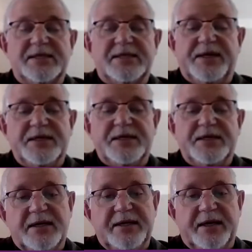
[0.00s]
mentioned
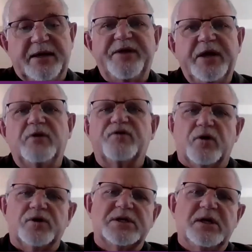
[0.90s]
earlier. And then, of
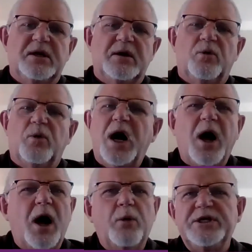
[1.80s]
course, why
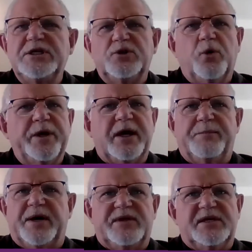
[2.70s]
are we talking
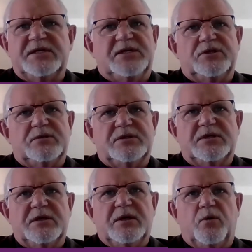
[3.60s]
about these issues?
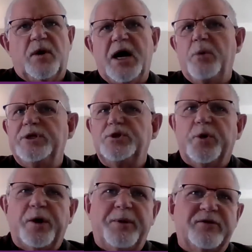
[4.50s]
Why are we
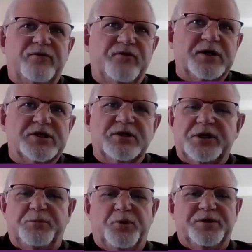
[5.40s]
talking about functional
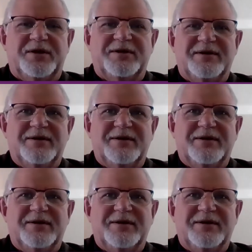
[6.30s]
reporting?